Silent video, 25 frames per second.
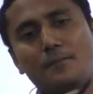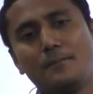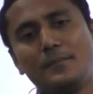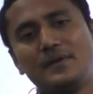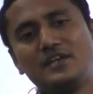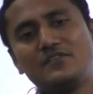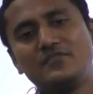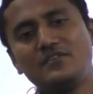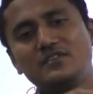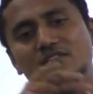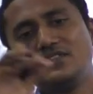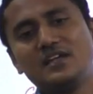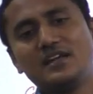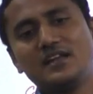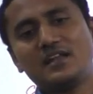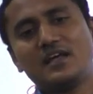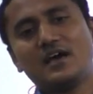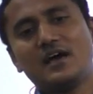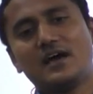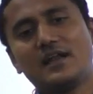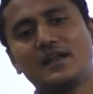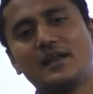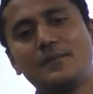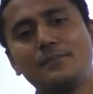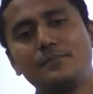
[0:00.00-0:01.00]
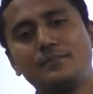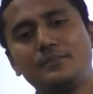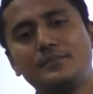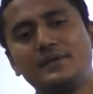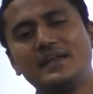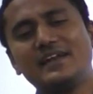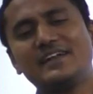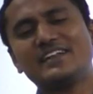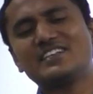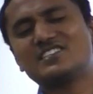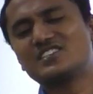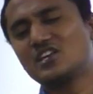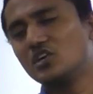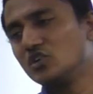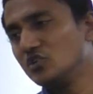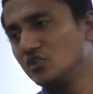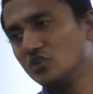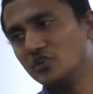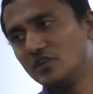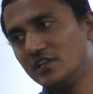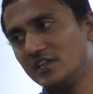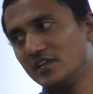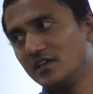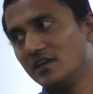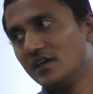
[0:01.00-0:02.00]
between that reptic
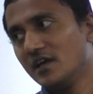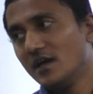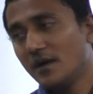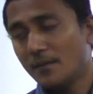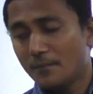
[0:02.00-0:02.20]
discontinuity,